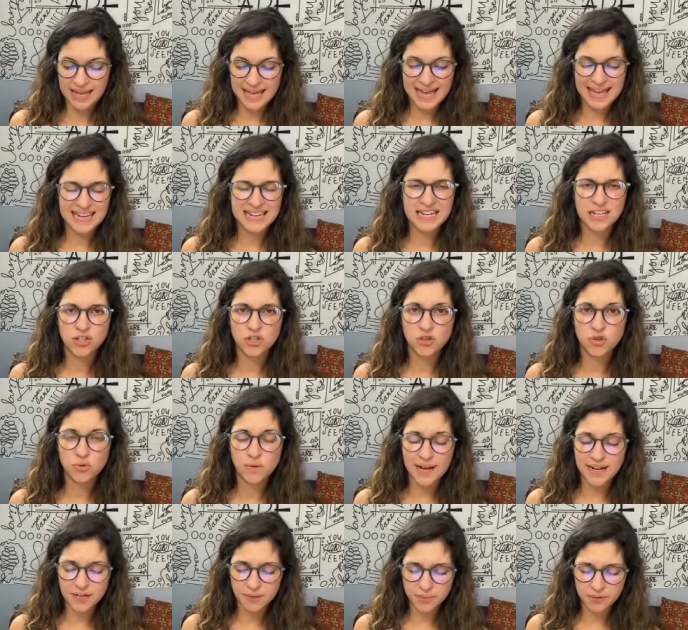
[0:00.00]
an
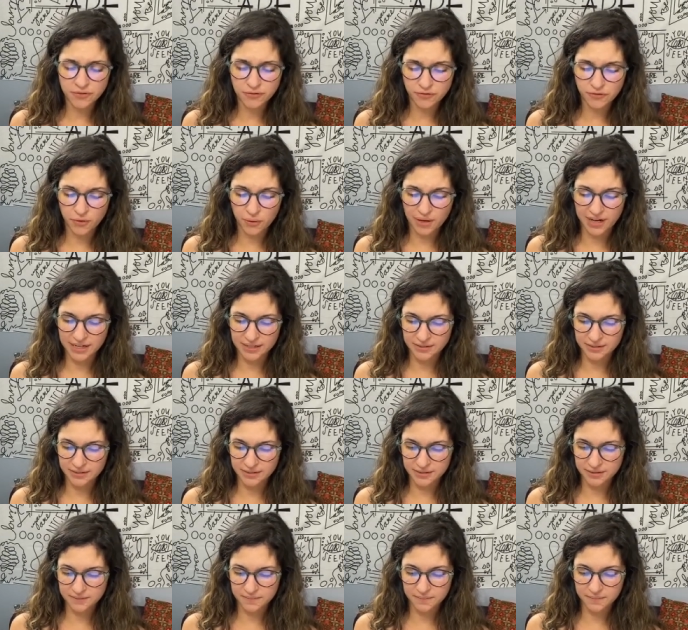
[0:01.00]
incredible
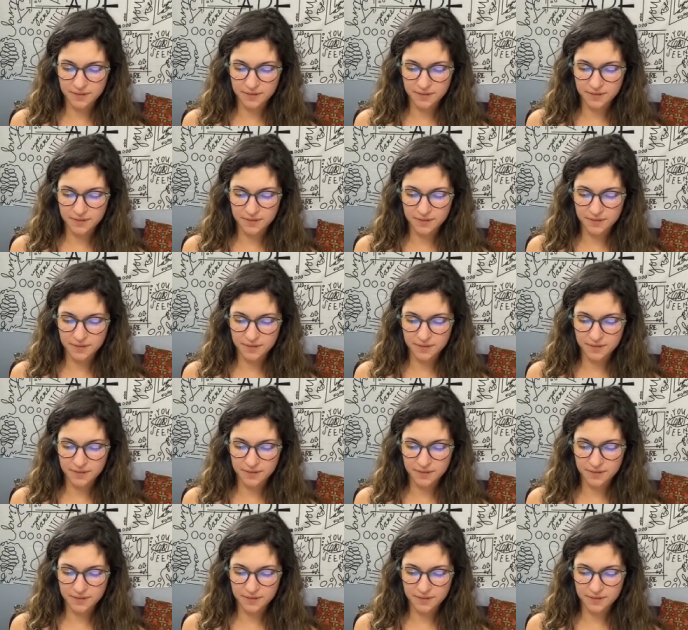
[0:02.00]
force.